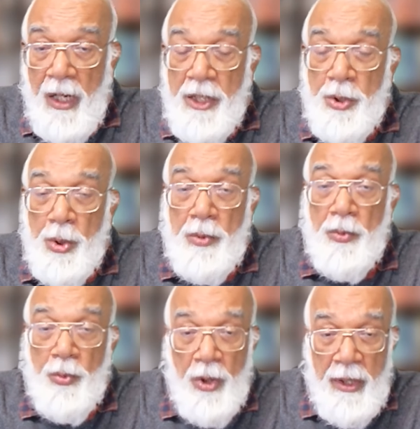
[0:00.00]
I
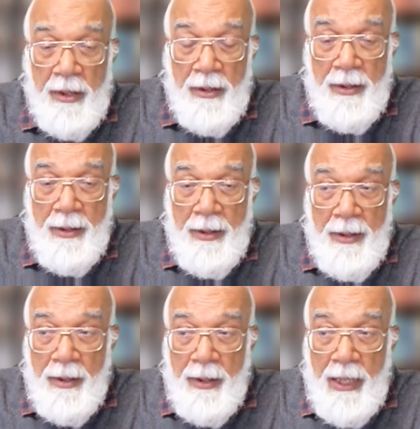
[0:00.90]
should work
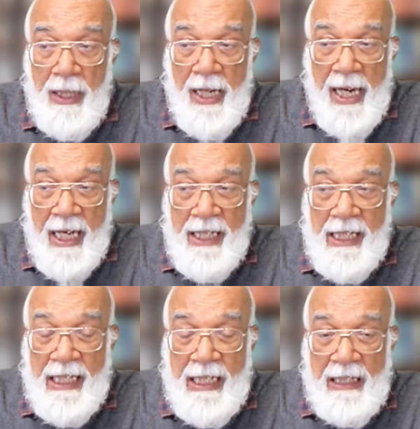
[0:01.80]
in
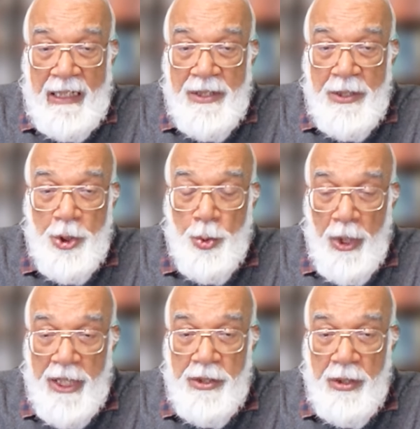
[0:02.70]
any
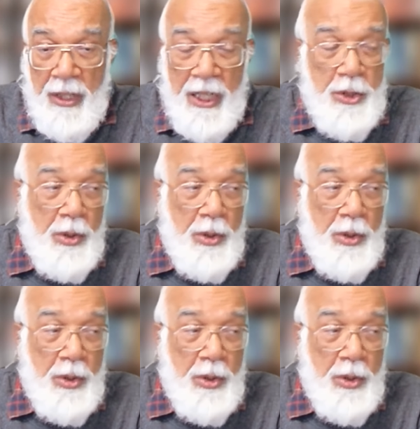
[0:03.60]
situation, I